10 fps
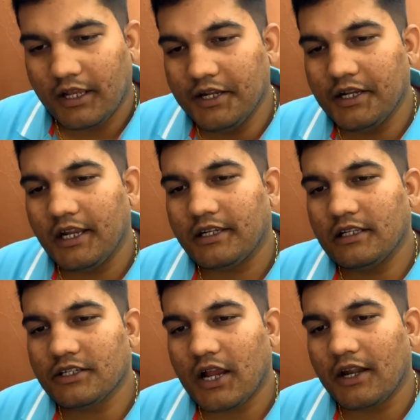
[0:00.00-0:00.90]
In
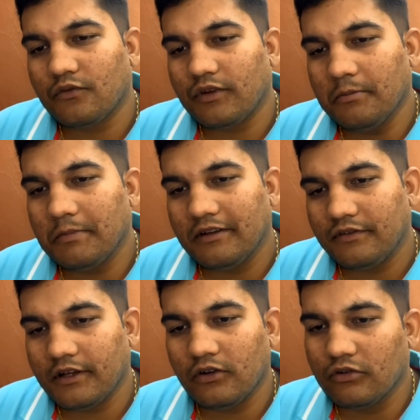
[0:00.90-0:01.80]
natal chart, when
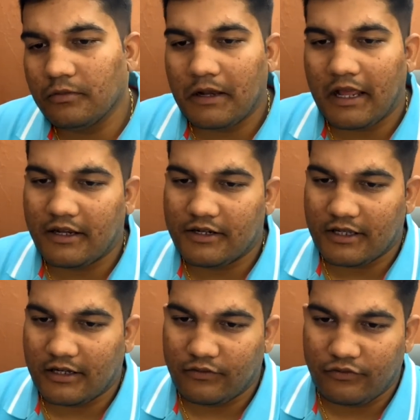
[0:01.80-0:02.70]
benefic good planets
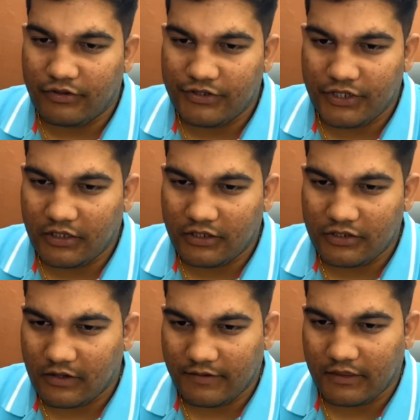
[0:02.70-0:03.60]
are influencing the
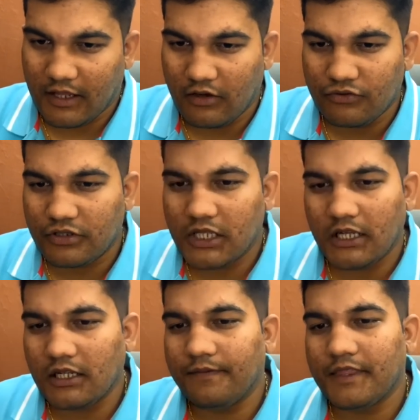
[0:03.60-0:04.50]
seventh house,
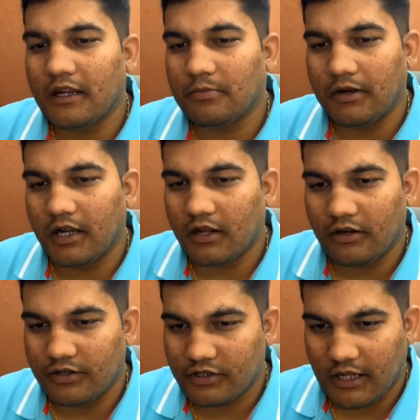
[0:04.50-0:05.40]
then in that
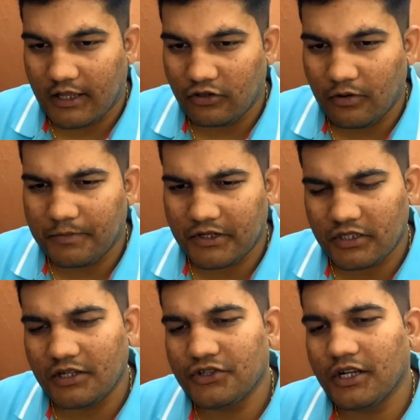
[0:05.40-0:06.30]
particular scenario,
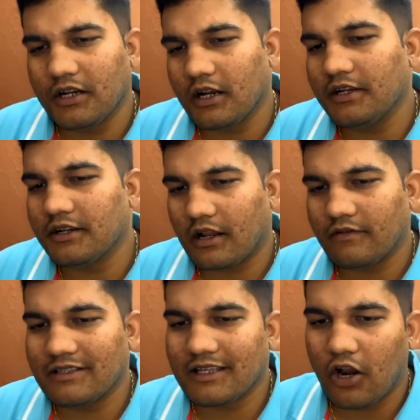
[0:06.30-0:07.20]
person generally
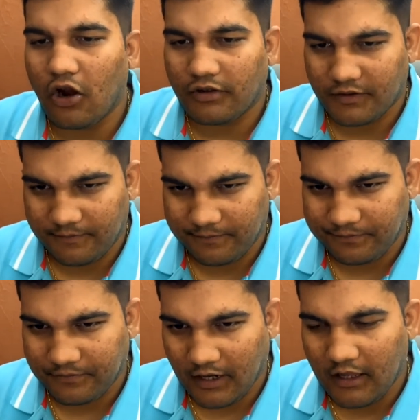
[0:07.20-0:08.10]
travels a lot.
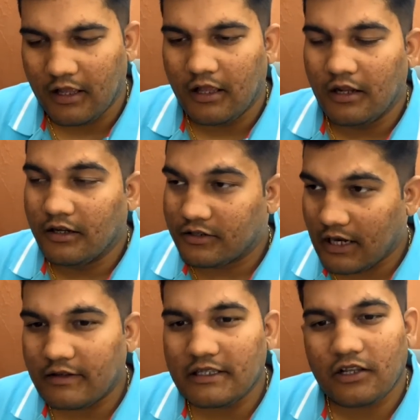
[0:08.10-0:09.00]

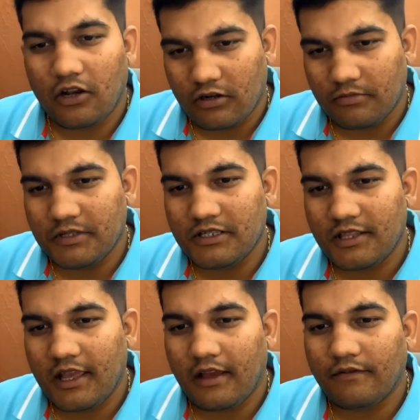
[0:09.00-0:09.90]
Travels a lot means
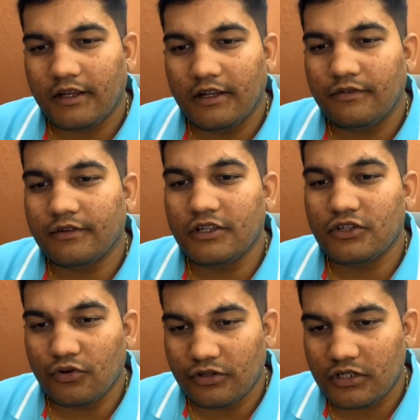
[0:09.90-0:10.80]
they have enough
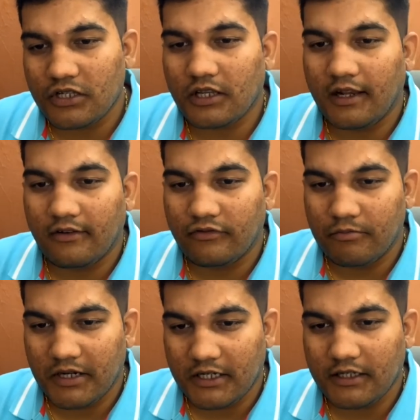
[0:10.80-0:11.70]
resources, enough
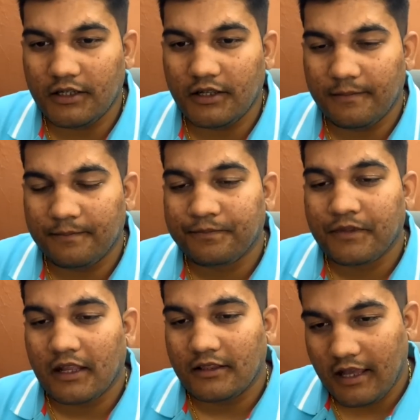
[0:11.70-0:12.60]
money,
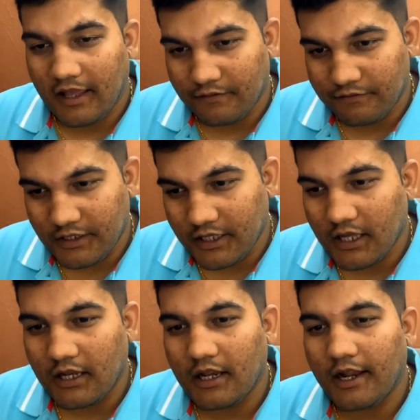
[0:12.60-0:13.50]
they have
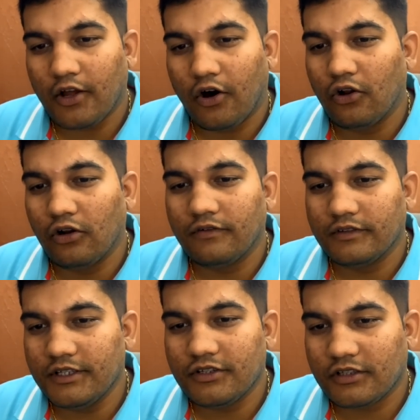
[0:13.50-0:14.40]
vehicle and all
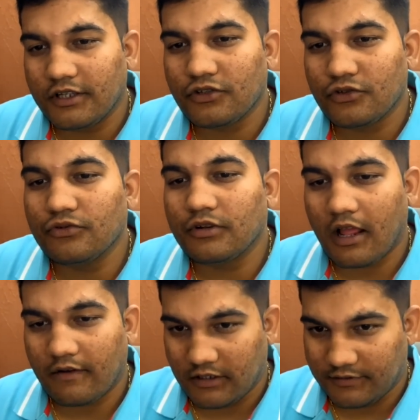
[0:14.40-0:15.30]
of these things to
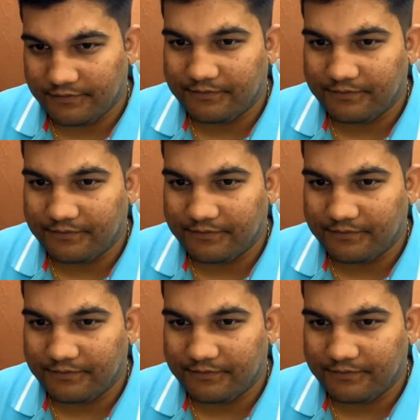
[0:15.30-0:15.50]
travel.